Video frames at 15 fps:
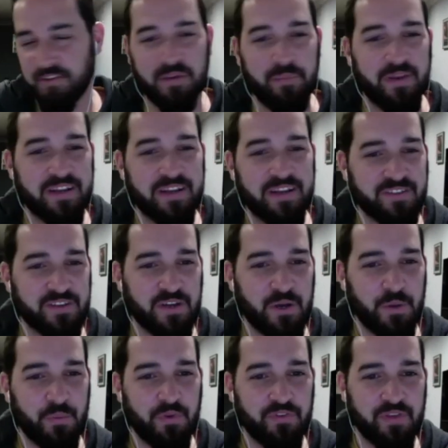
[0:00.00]
minutes
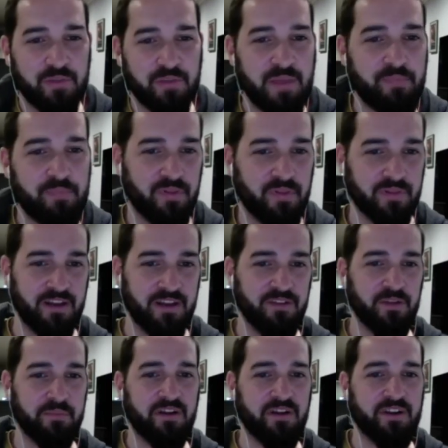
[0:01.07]
ago was like people get a
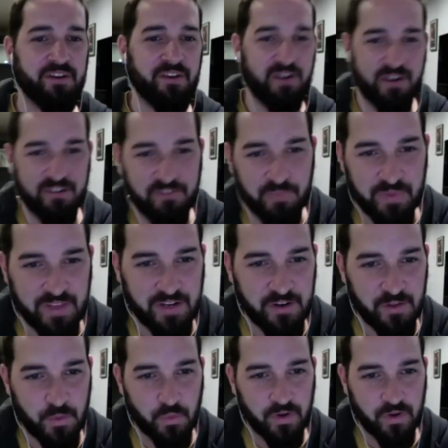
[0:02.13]
little bit unnerved when they
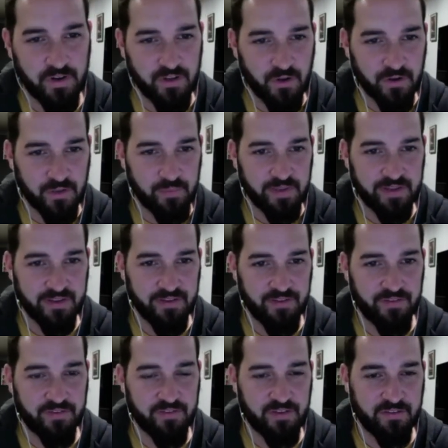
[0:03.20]
hear the word yoga
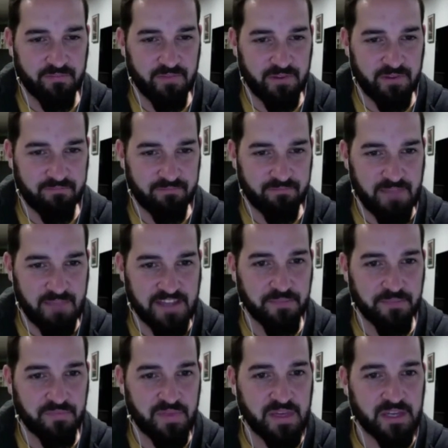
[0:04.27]
because it makes
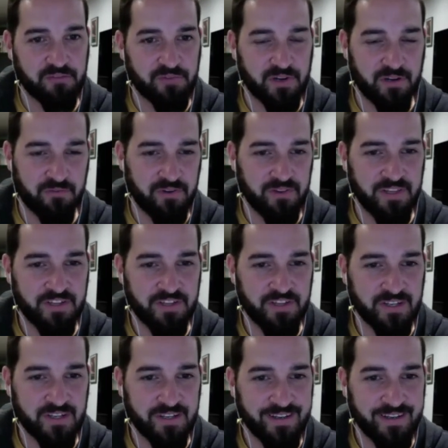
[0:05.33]
them think of religion.